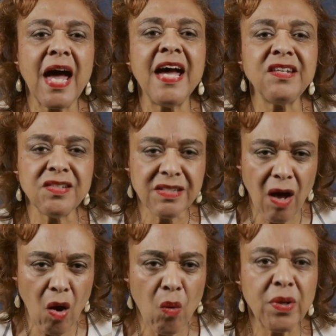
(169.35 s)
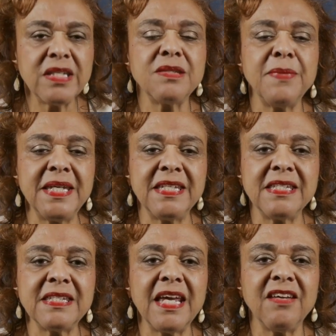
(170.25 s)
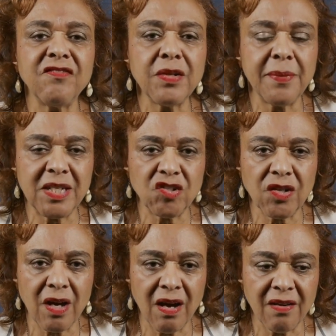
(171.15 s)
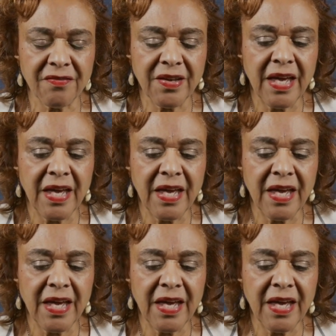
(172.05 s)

Itis always means inflammation of.